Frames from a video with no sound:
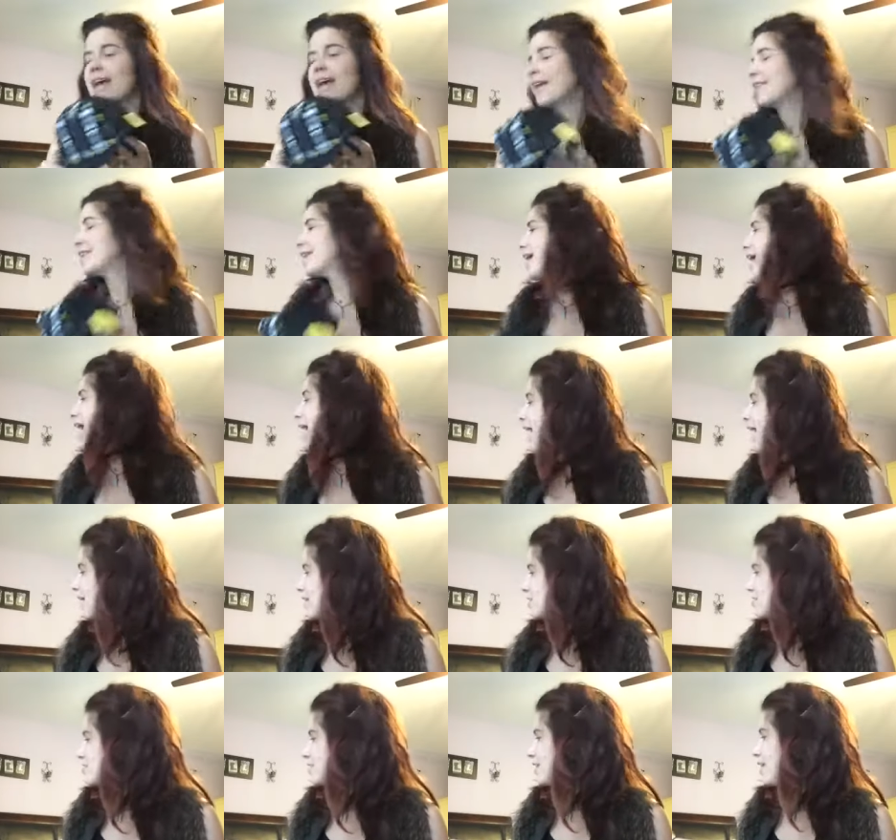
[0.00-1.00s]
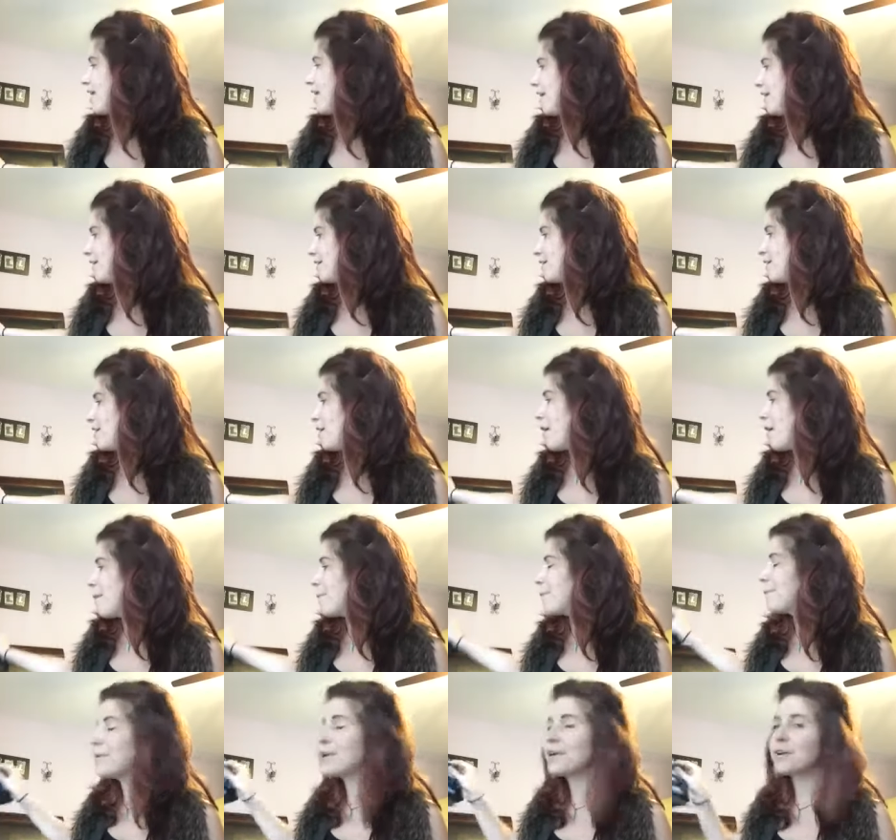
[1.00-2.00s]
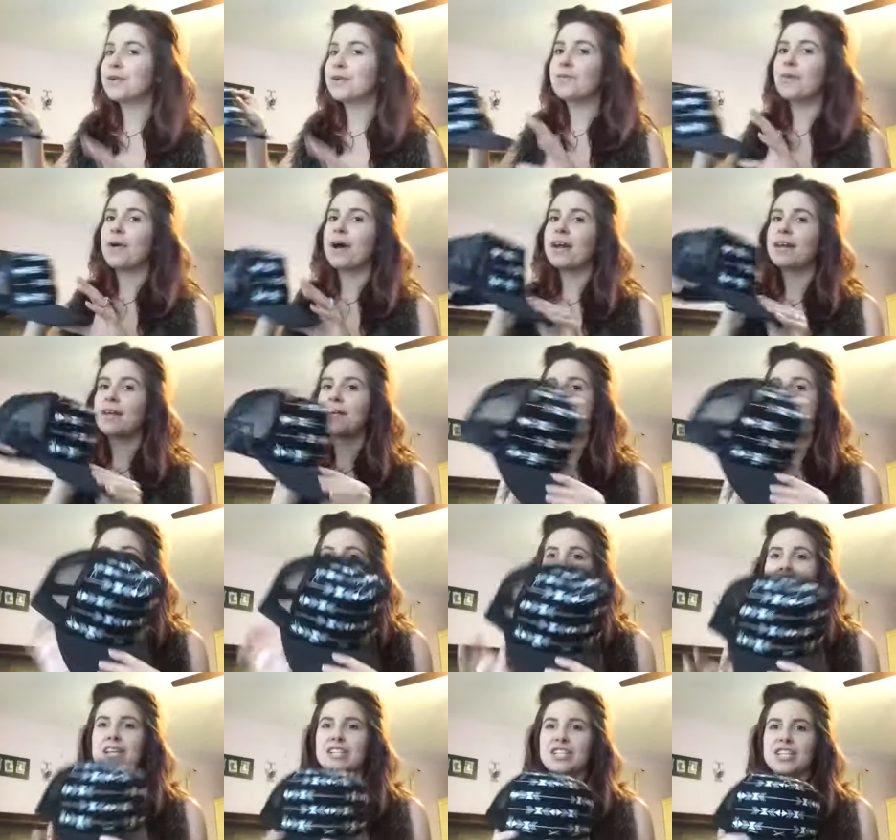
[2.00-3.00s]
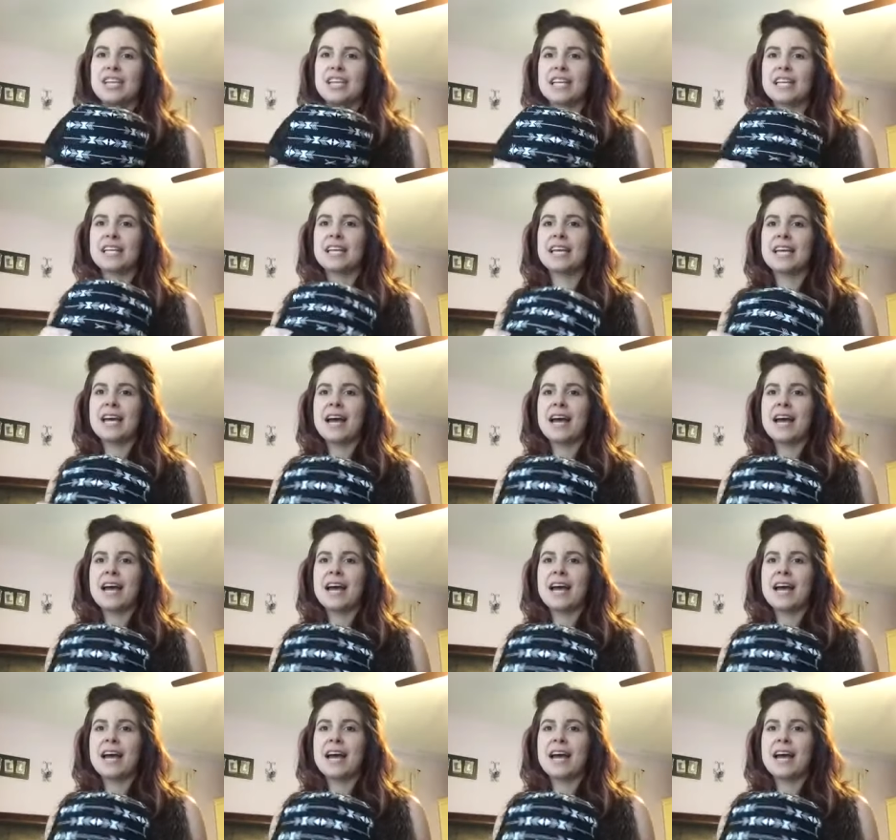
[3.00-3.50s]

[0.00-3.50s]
And they actually had a bigger one matching.